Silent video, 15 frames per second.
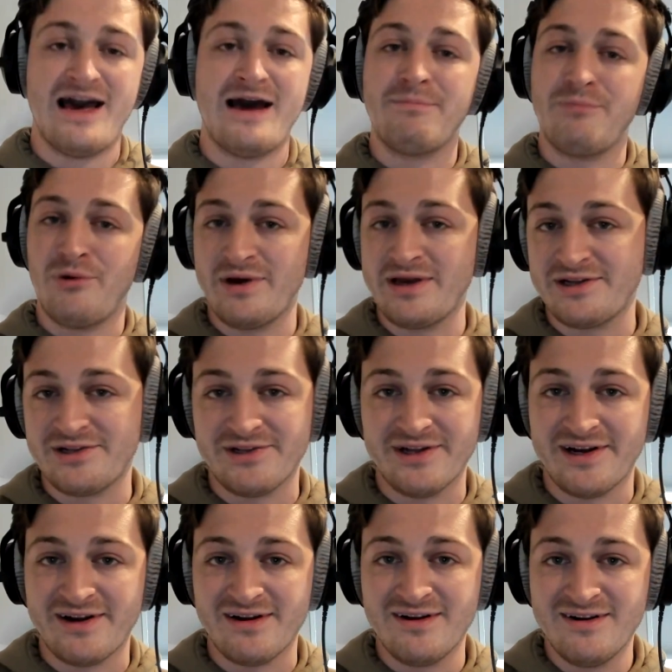that point
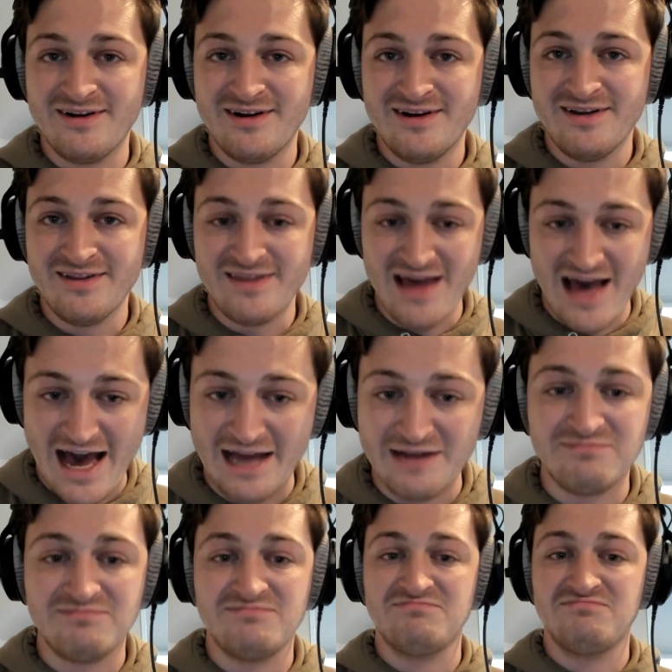clear that,
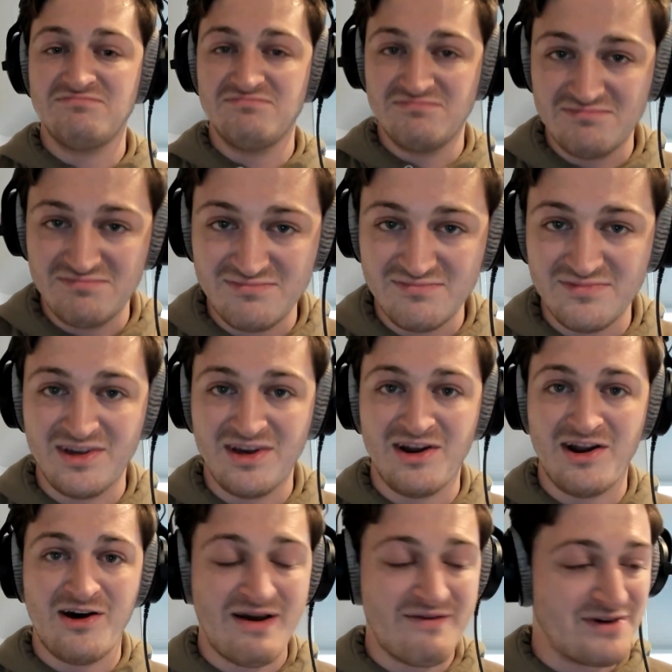you
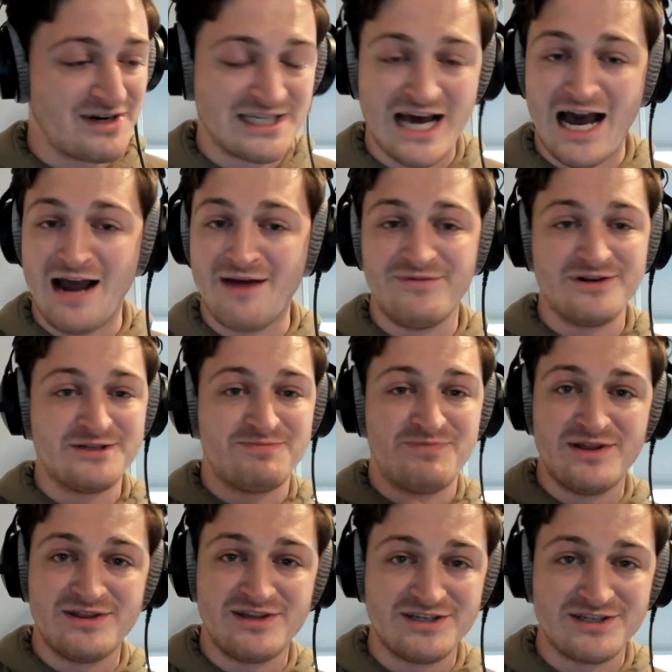know, every time there's
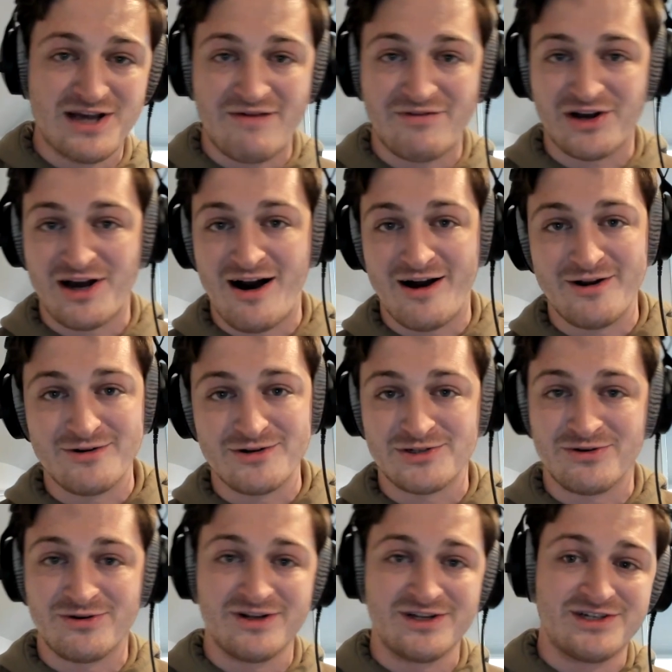been these avocado
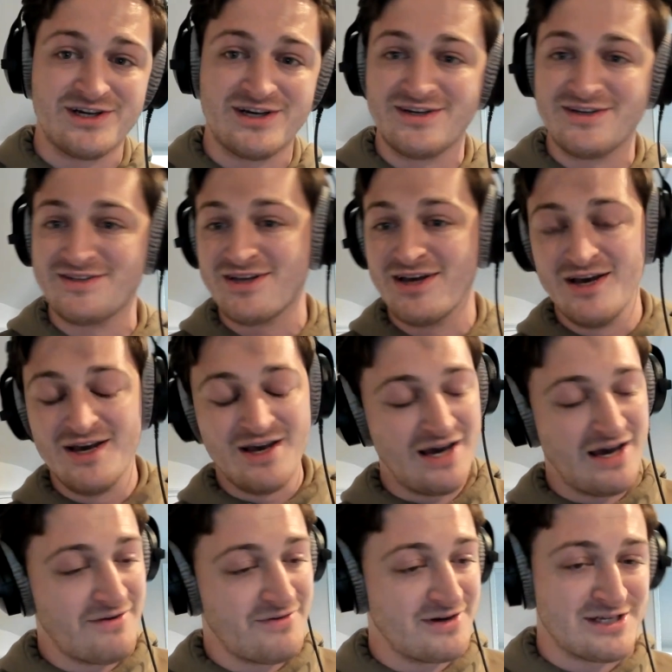shortages,
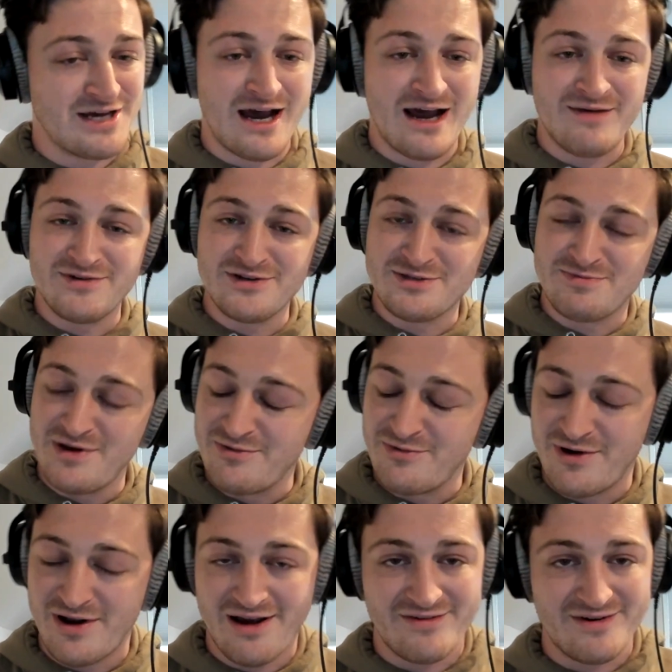every time there's been
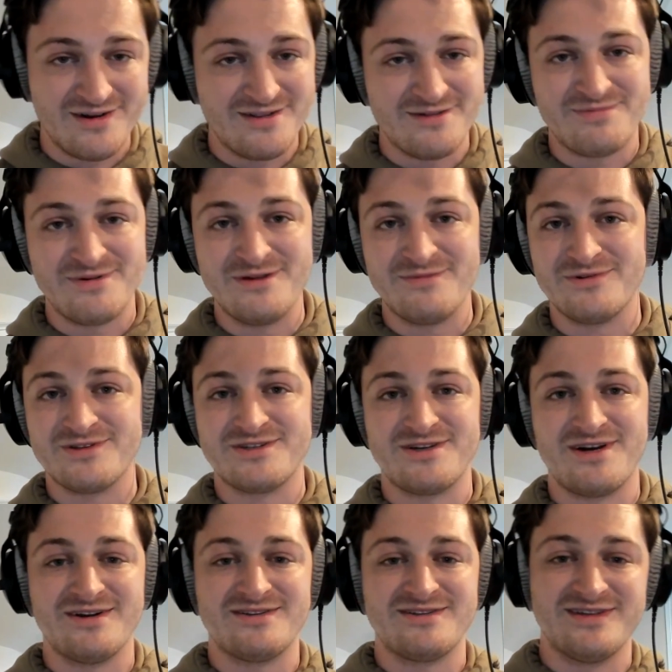whatever that people
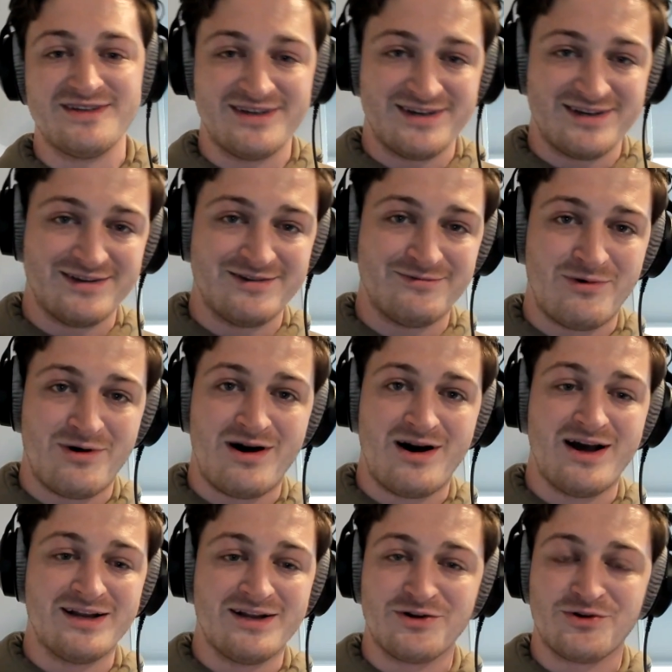start to
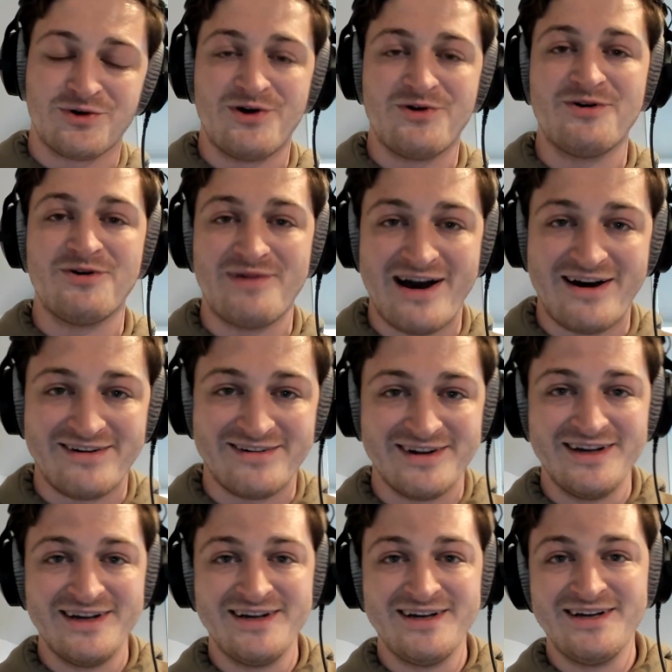whine and groan about,
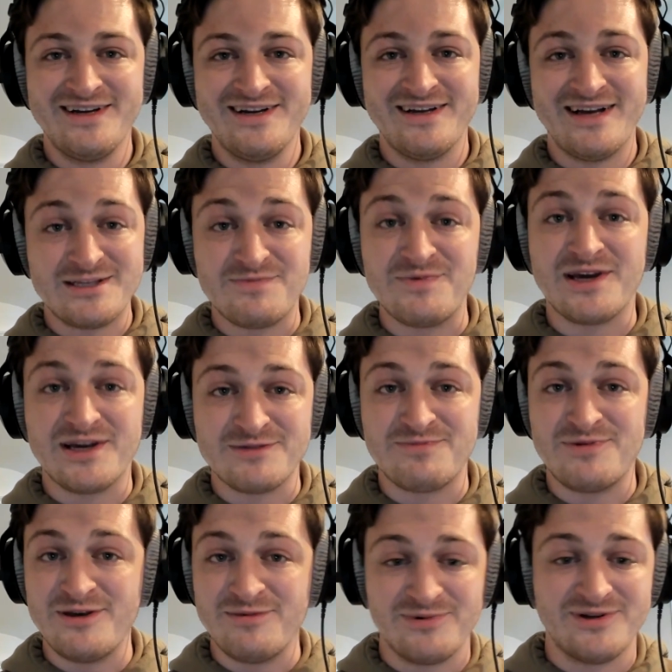that's because
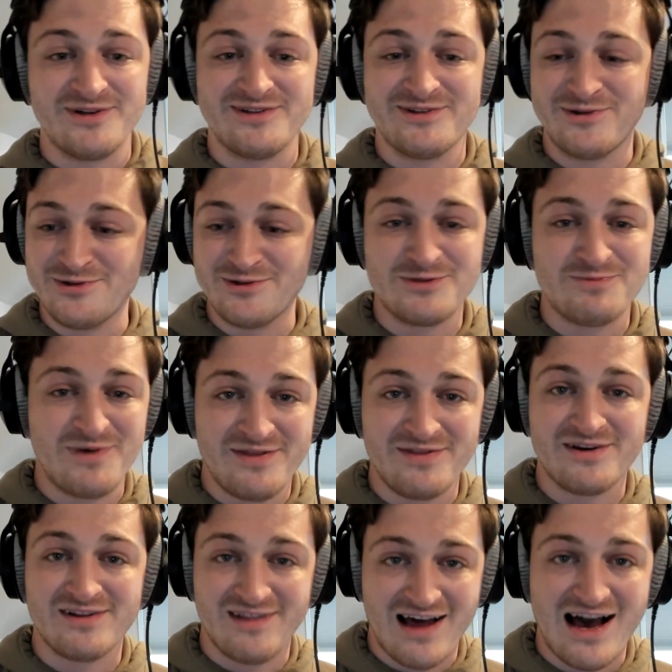people who spend
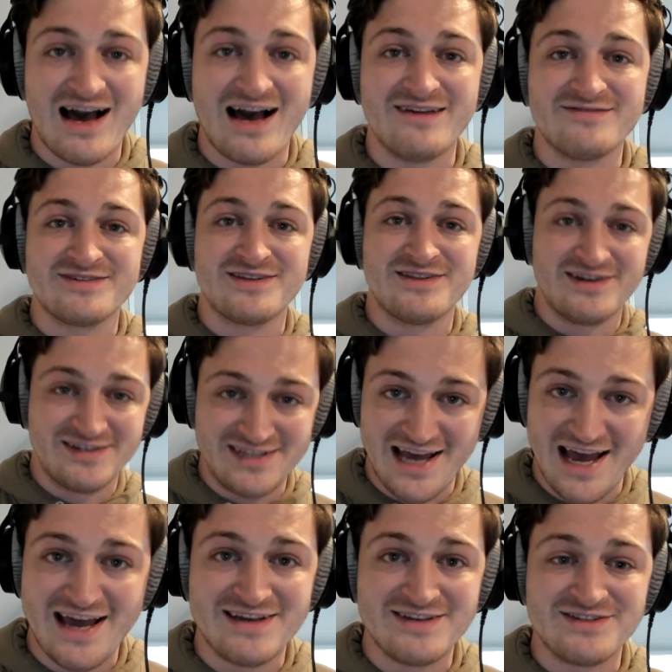their lives and their
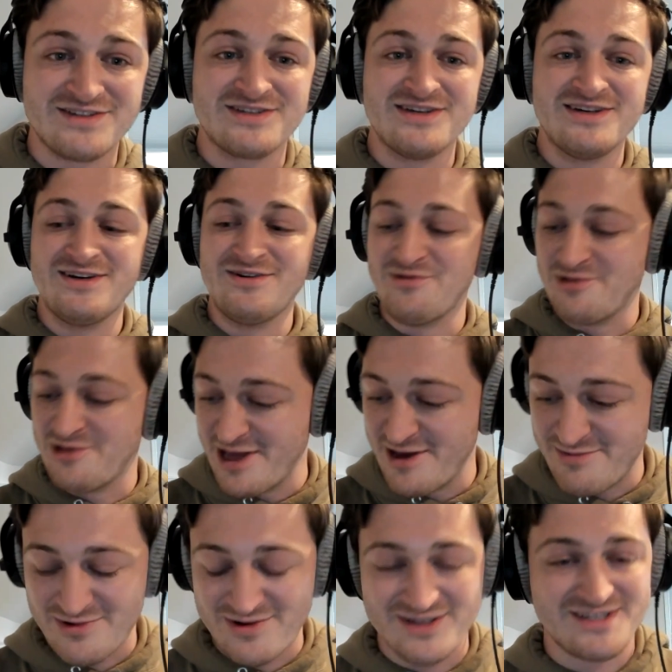days
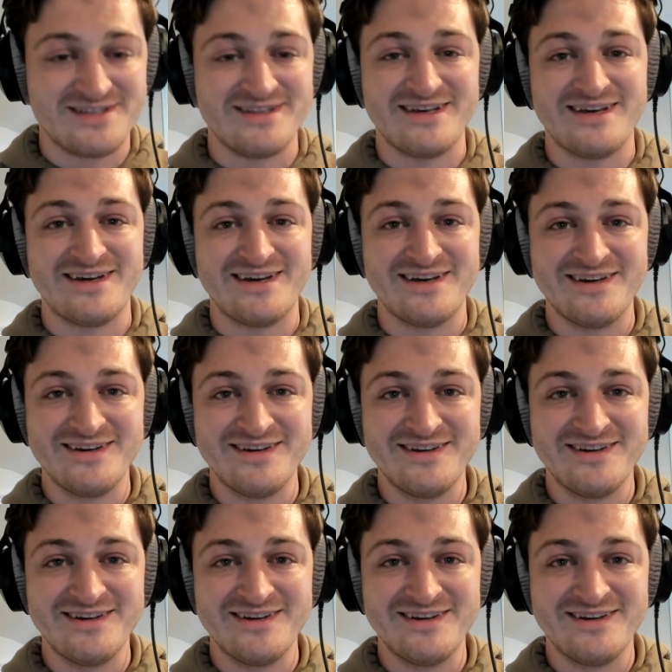laboriously